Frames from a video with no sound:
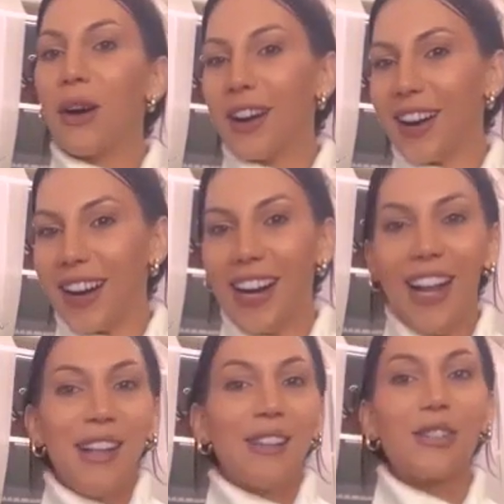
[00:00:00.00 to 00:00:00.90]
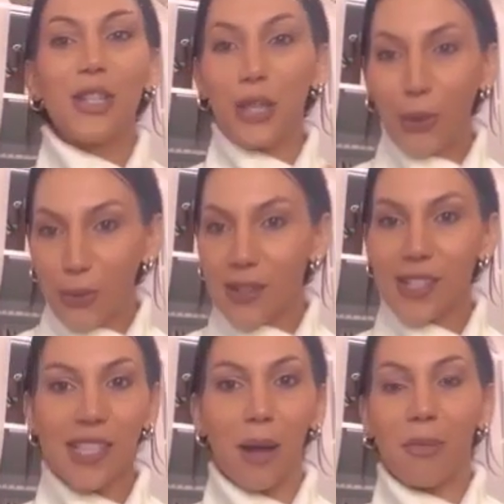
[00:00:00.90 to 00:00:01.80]
or to do
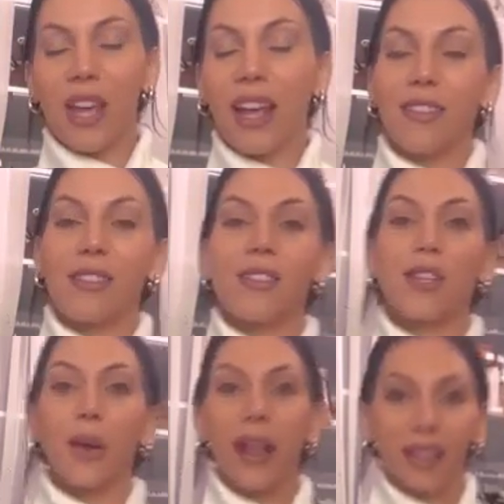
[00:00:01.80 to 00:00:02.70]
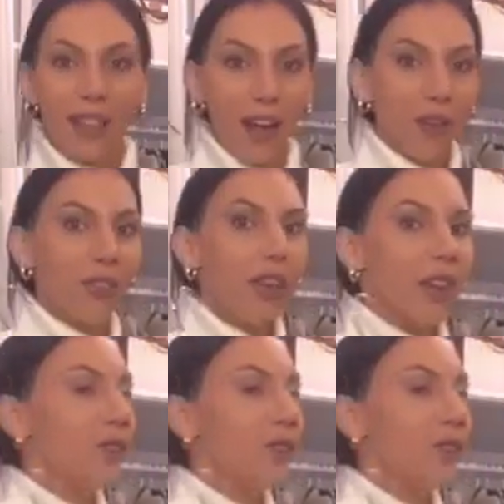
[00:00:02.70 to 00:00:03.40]
something else. So I love the